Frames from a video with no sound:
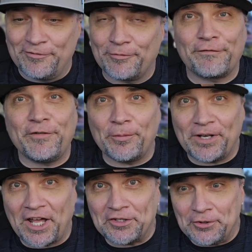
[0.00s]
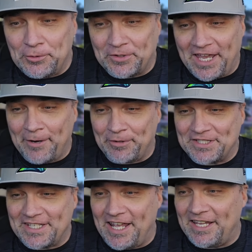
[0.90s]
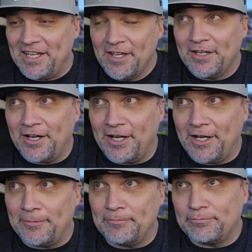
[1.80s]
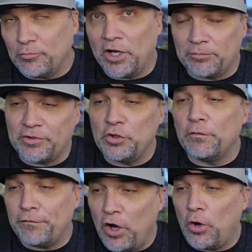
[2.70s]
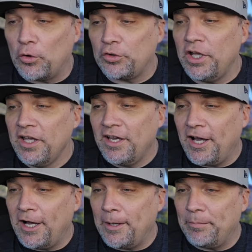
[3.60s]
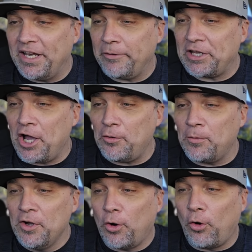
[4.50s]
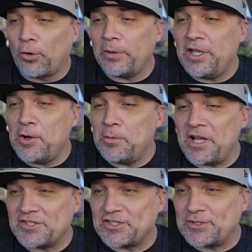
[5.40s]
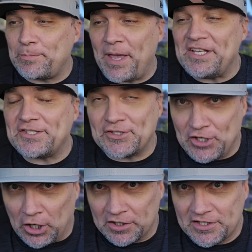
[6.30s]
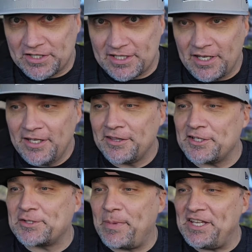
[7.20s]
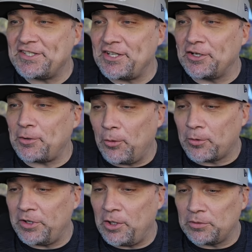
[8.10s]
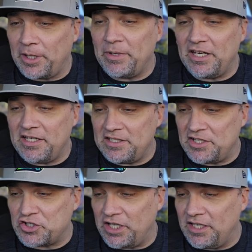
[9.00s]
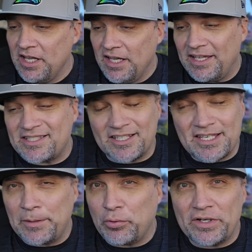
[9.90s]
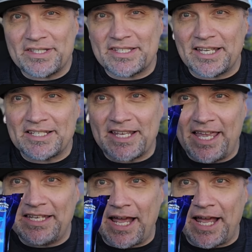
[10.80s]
we're filming on the new camera today. Well, the new phone, but here we go. OREO Space Dunks. The Space Dunk OREO Limited Edition. It's the 10.68